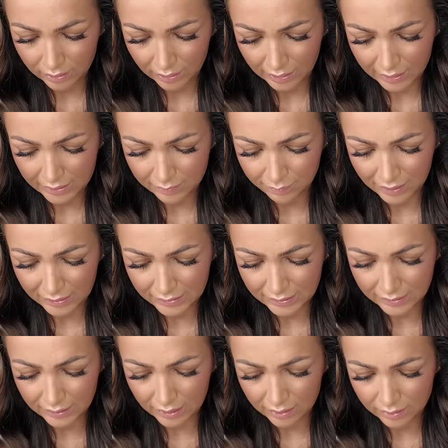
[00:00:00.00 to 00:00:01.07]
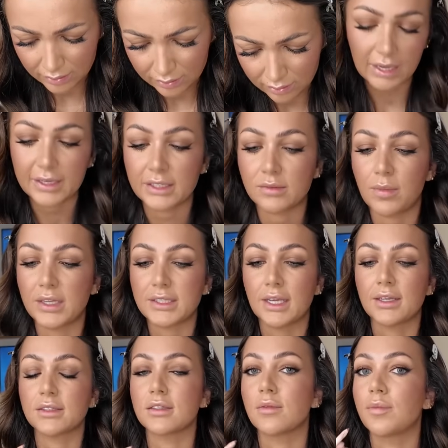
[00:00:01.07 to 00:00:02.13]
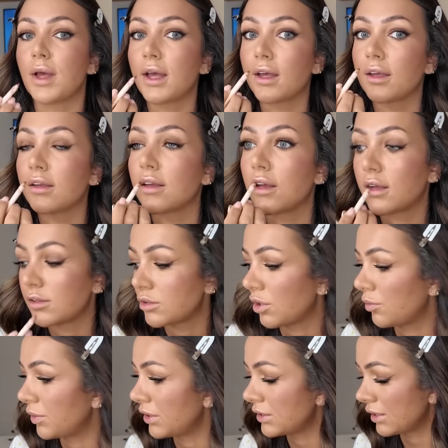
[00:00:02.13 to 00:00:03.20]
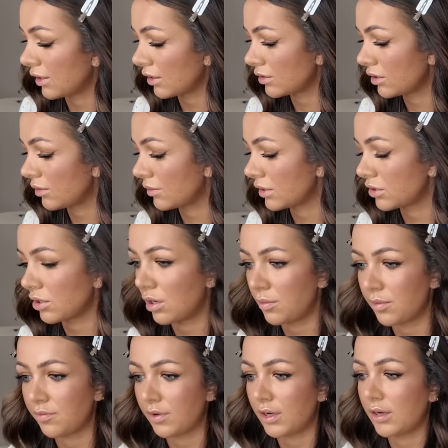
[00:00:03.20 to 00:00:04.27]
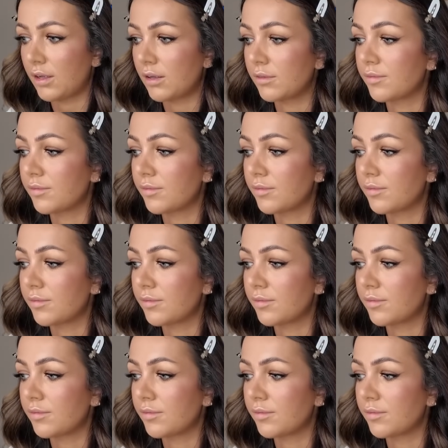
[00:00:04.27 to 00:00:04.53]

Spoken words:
Kiss My Sass? Yeah, Kiss My Sass by Doll Beauty. If I could do the sharpen really.